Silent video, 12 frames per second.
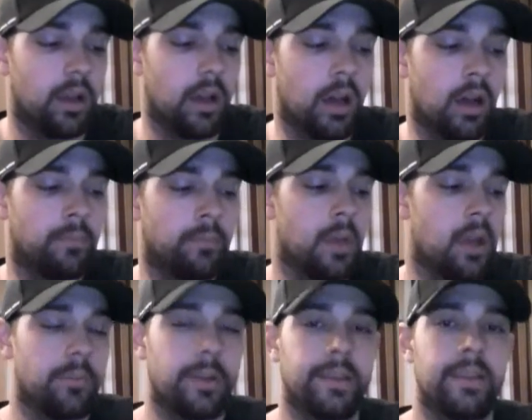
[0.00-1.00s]
Um,
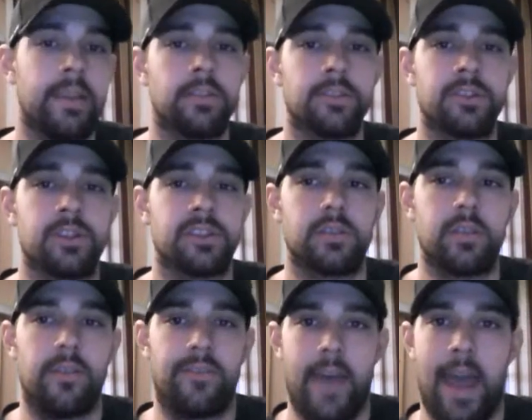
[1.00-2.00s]
but these are just the
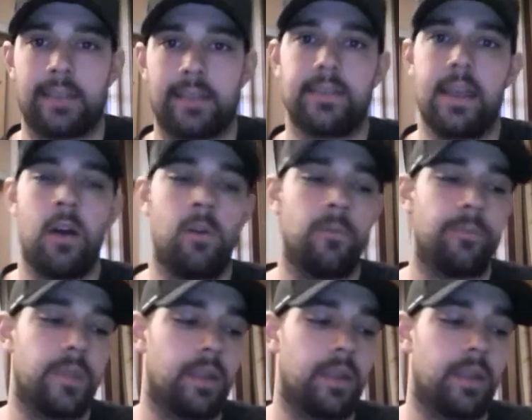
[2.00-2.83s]
facts. Now,